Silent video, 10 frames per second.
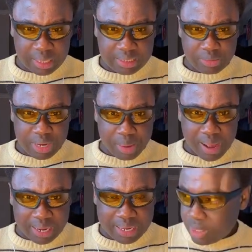Yanti, we
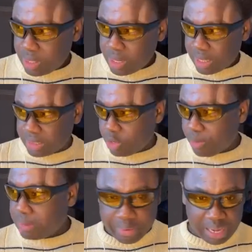are back with my request
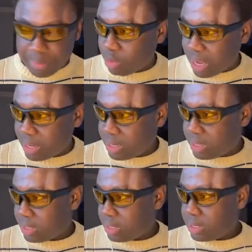about me at work
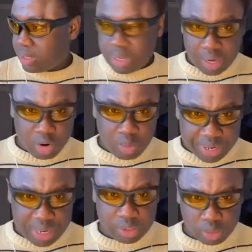and
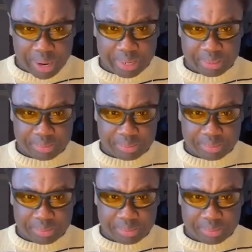comodianus. Why?